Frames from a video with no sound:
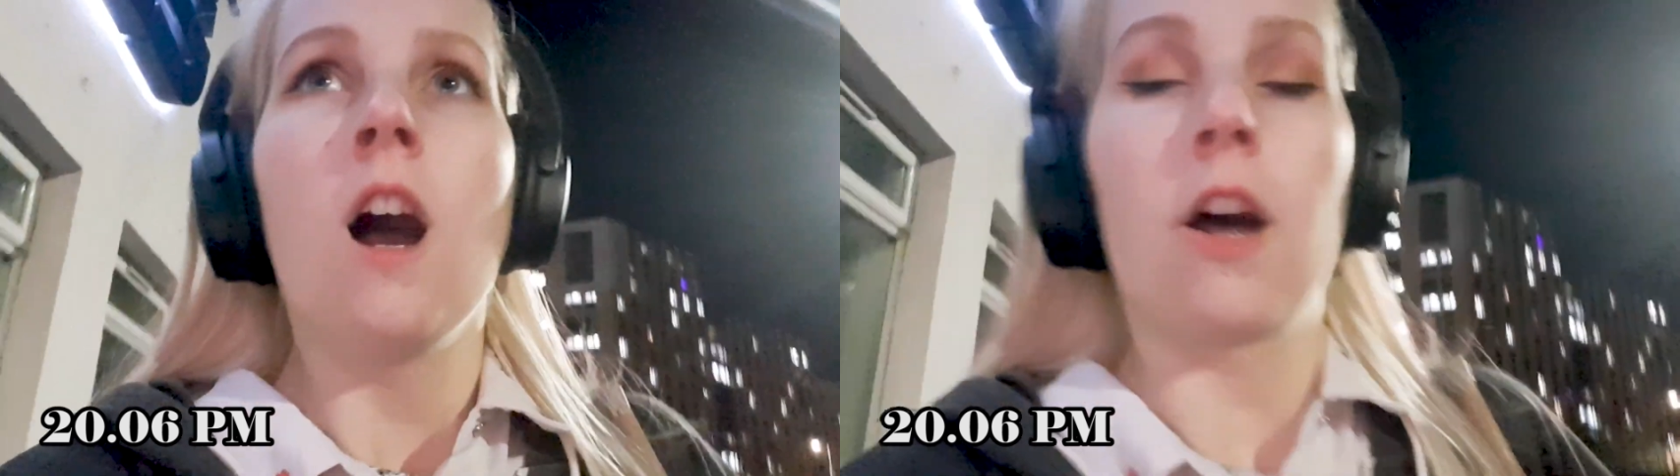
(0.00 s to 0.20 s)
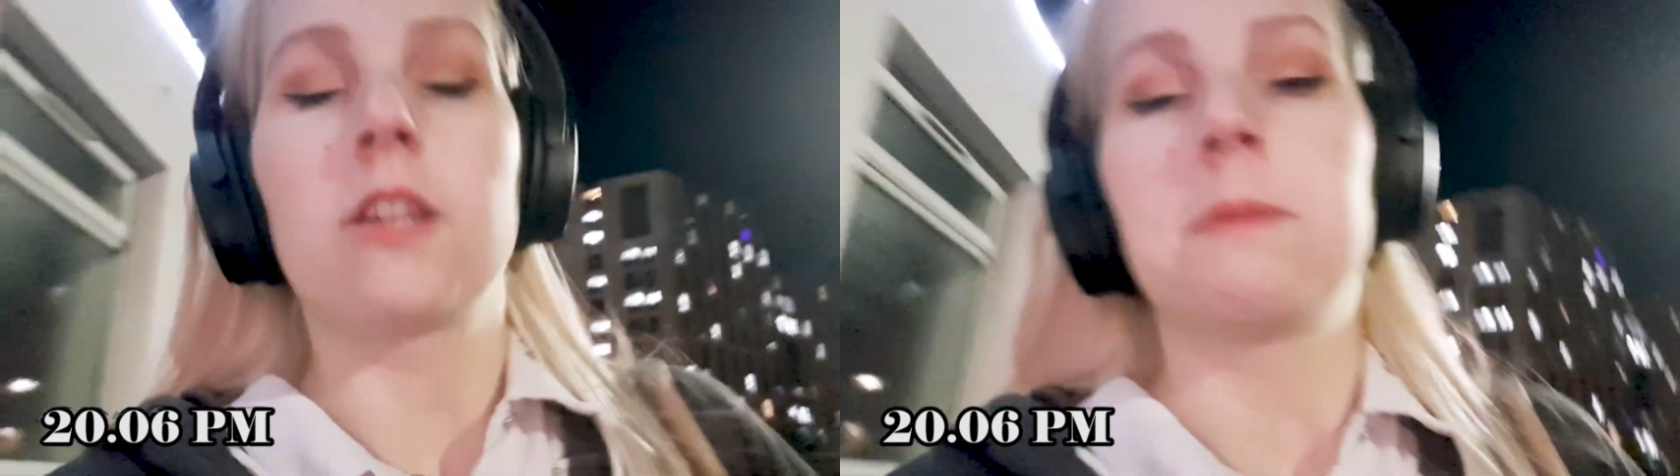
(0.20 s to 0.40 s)

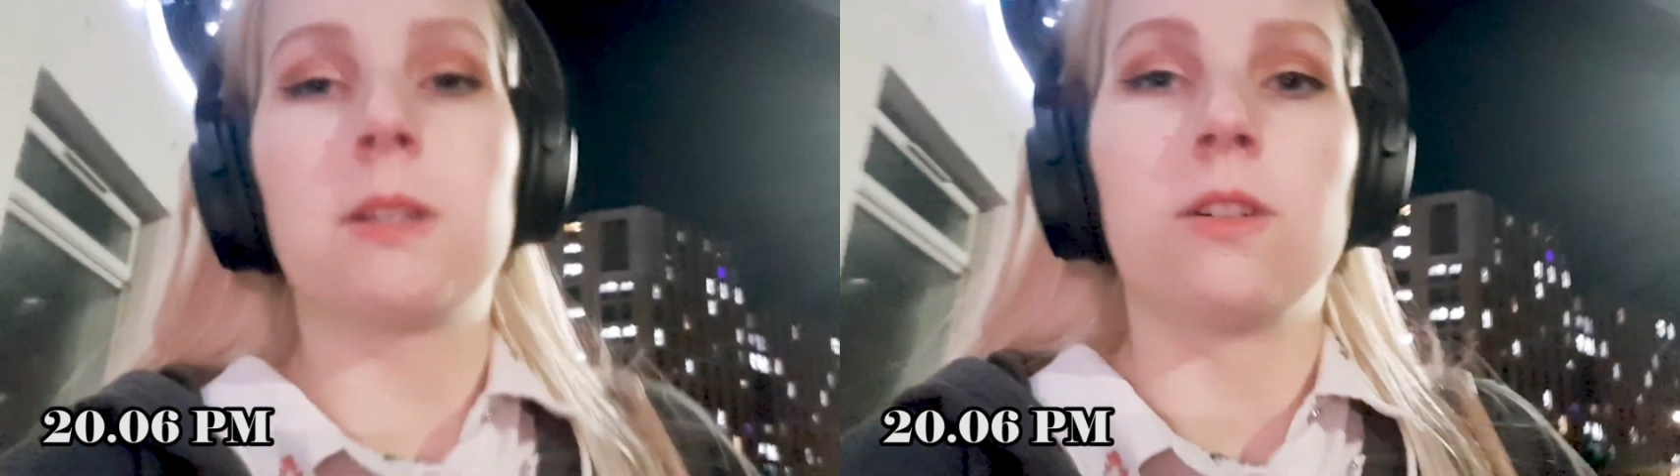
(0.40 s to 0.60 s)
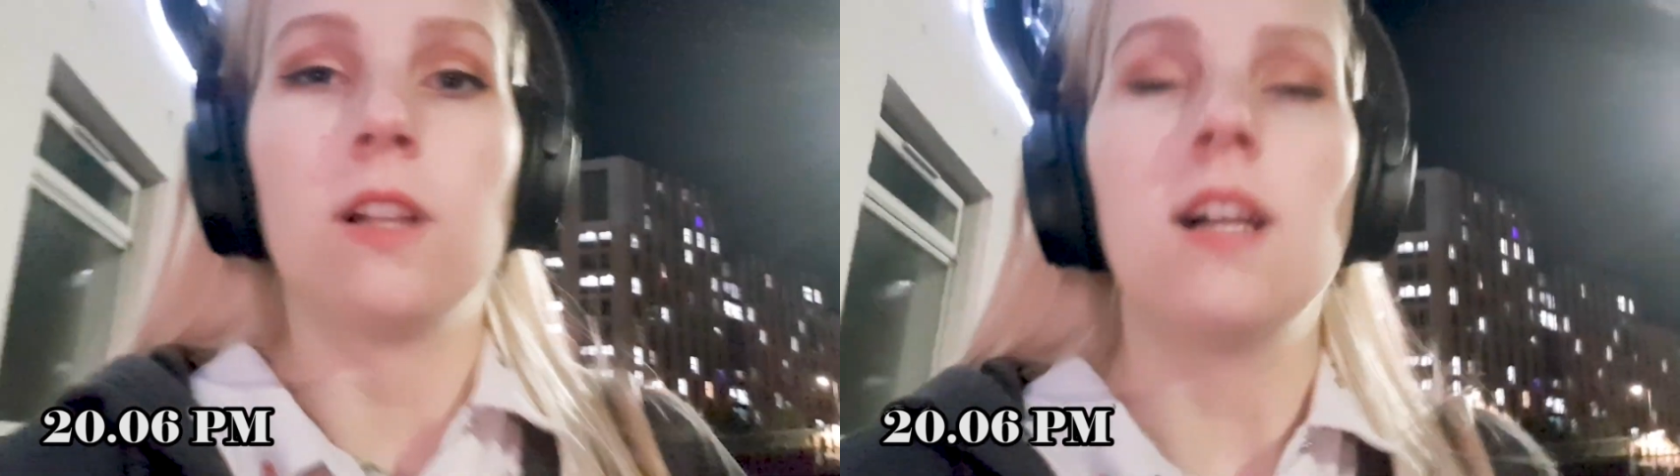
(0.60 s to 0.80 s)

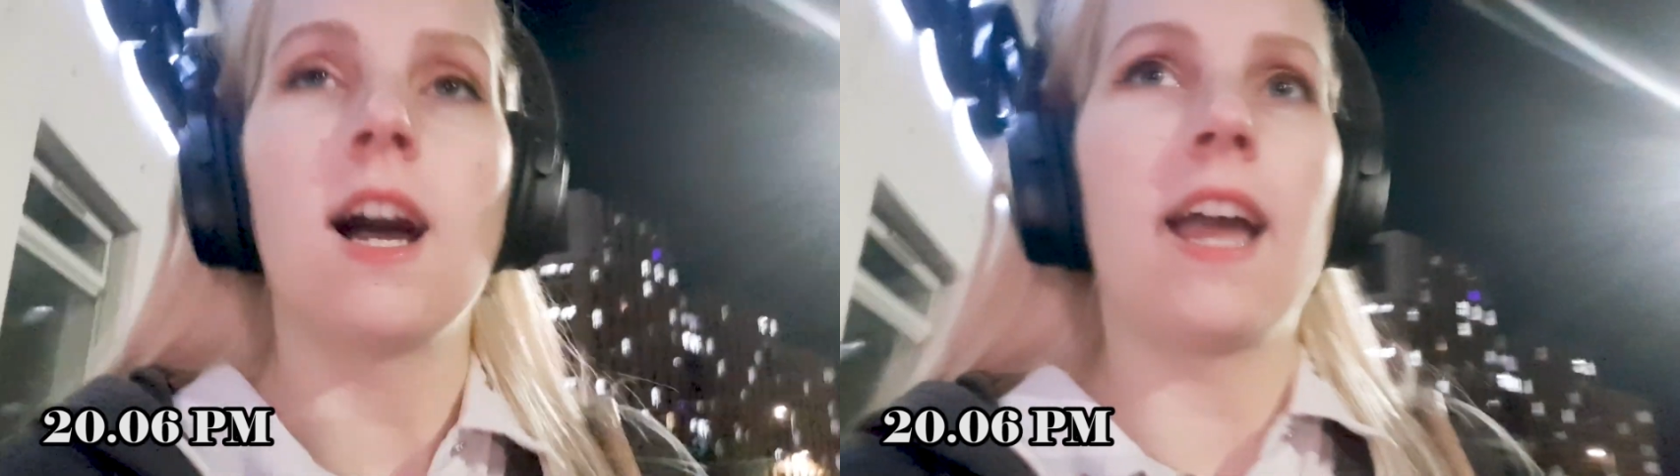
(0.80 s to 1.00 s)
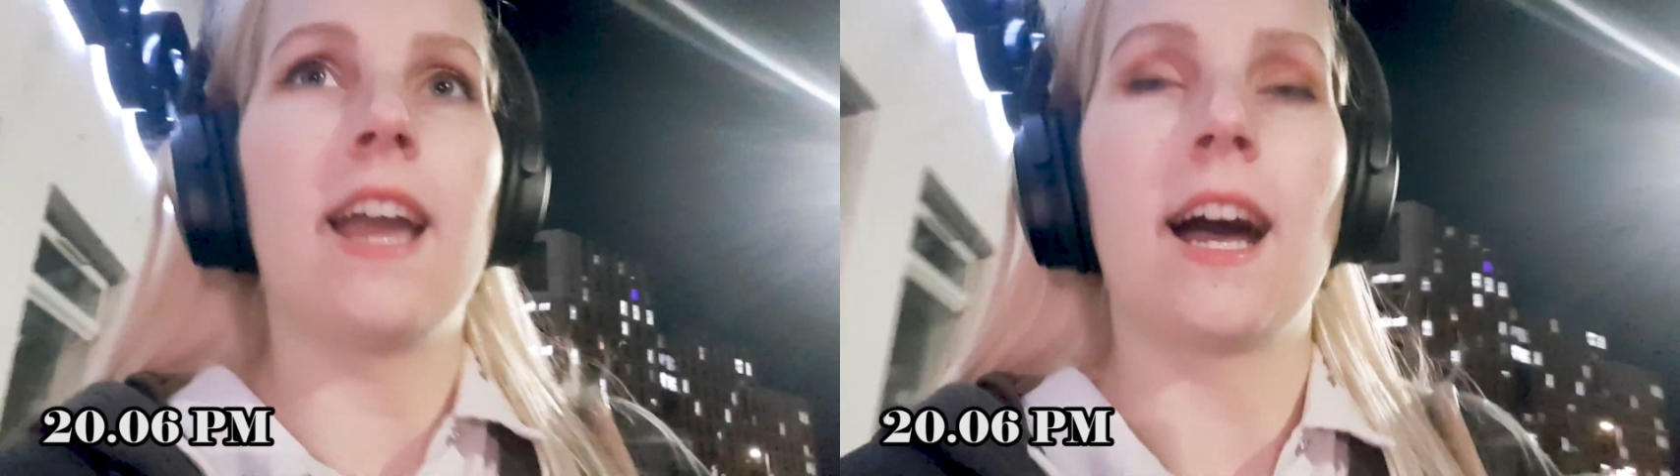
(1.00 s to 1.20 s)
hospital,
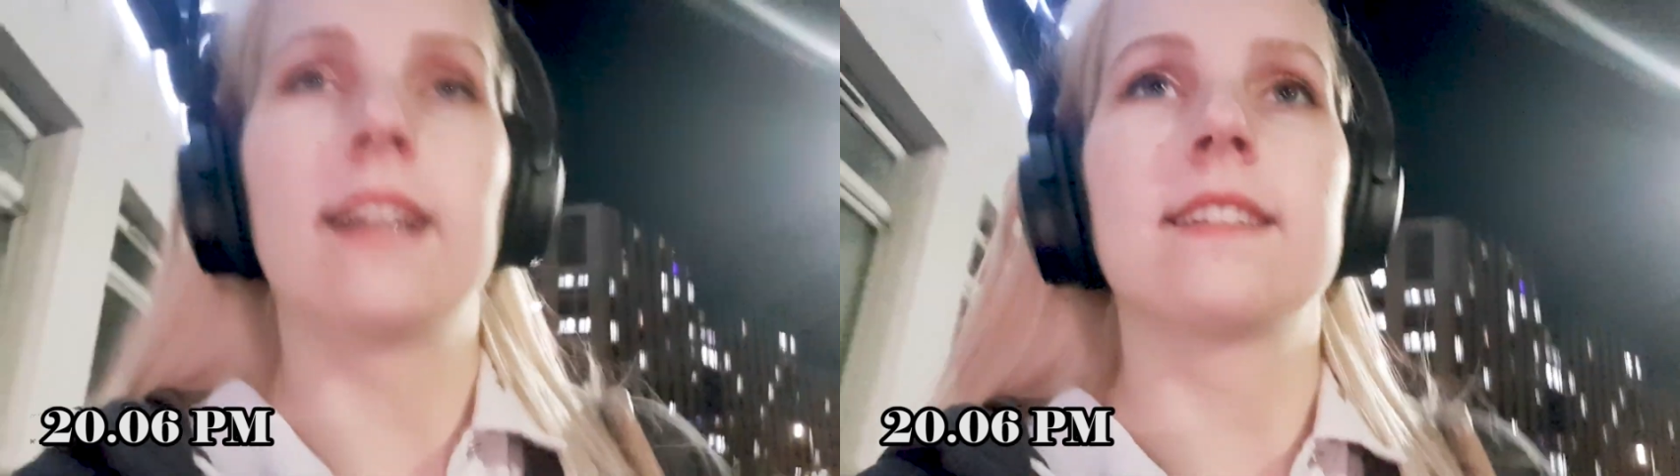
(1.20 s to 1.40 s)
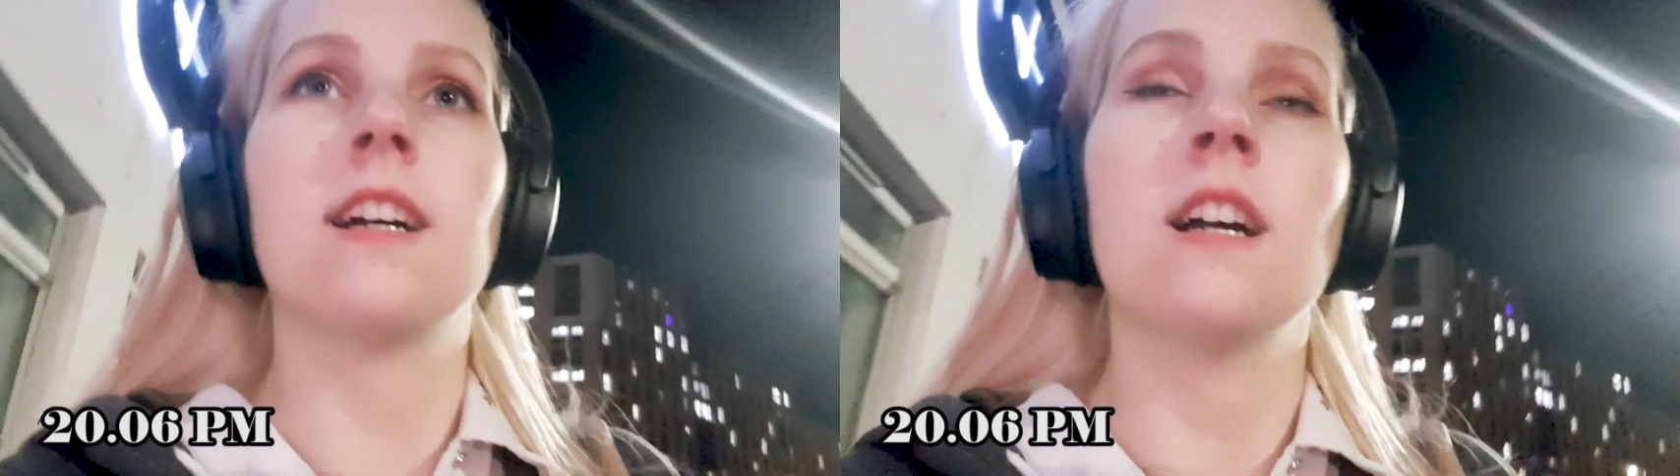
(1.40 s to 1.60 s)
I had